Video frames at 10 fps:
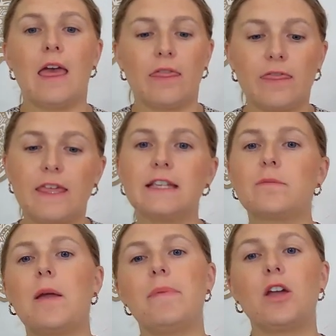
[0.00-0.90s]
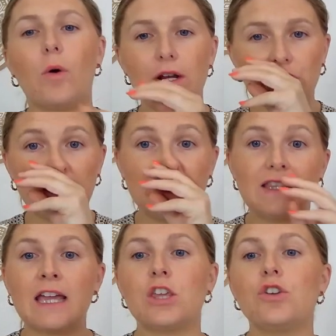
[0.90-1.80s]
These might be questions
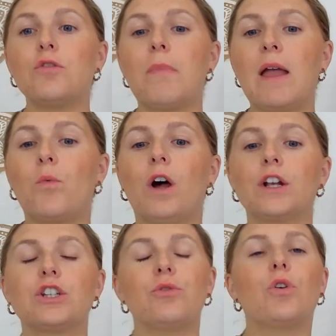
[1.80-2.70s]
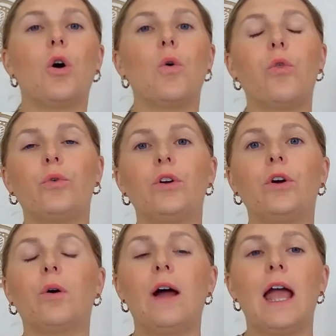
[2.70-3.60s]
that you might want to go
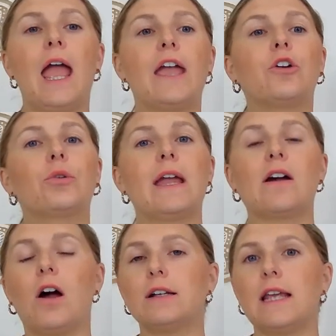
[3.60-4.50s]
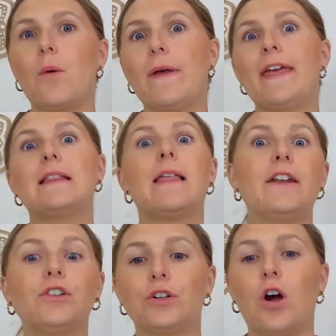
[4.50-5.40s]
through and create content with a
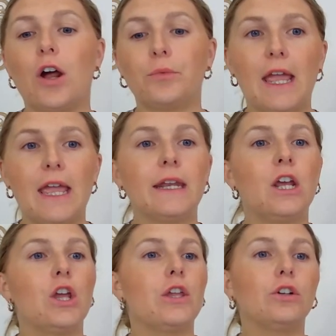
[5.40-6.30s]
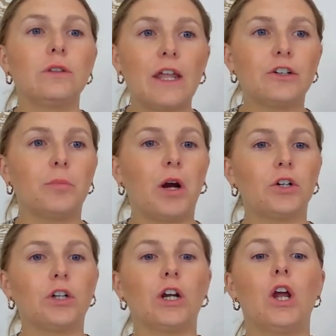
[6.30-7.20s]
lender on, right? Your lender
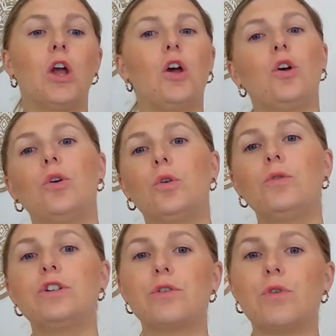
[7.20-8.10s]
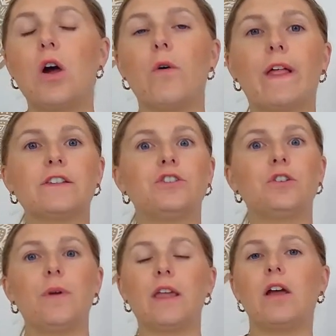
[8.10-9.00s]
partner. Who do you know that's
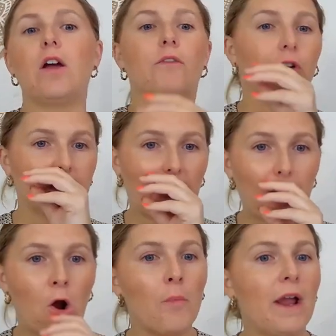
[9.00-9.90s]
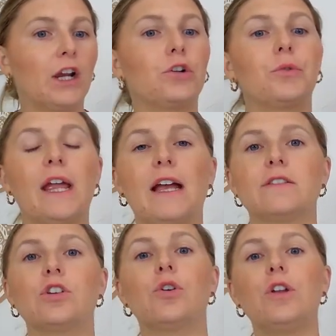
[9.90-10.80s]
doing first-time homebuyer
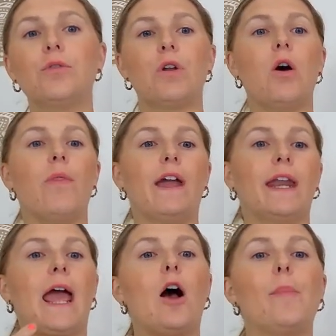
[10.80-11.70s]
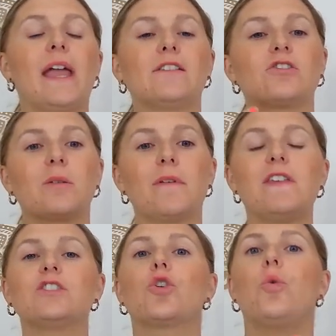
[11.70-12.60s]
grants? Who do you know that can help answer some of
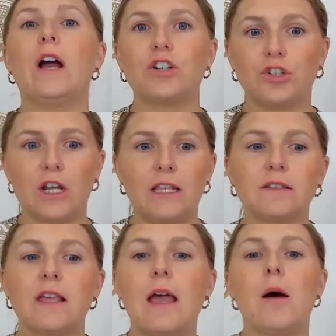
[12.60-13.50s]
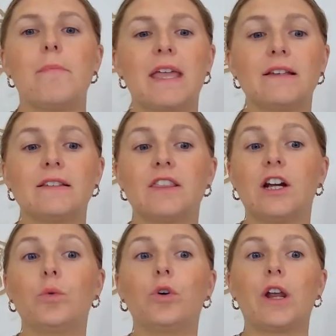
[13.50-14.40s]
these questions because
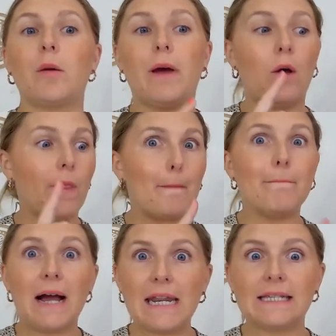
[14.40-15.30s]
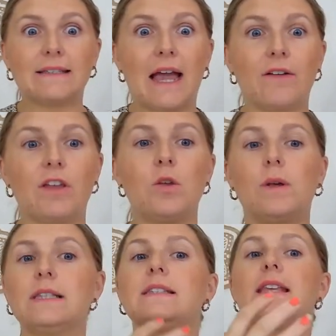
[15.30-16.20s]
they're worried about the money side of it? You
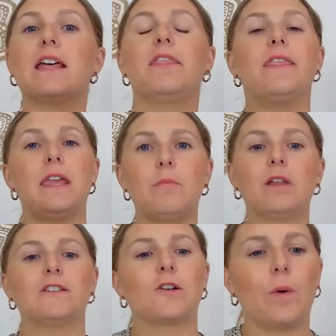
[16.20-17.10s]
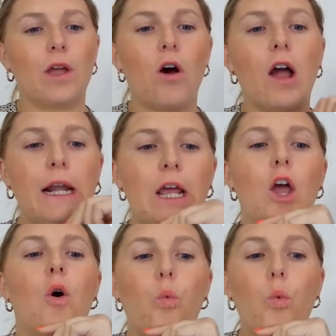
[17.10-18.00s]
can see a theme that's going on
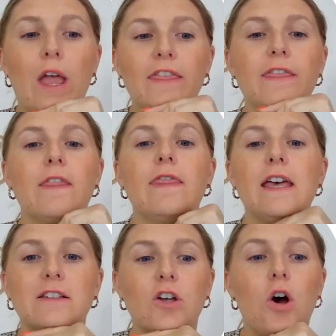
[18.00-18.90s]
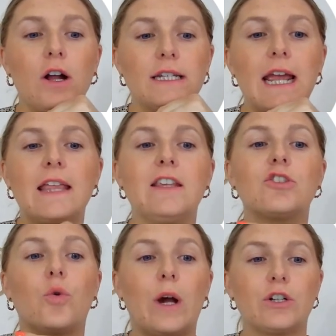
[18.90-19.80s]
with this content and these
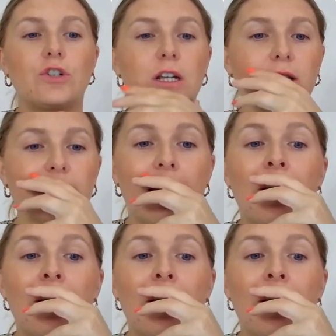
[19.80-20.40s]
questions.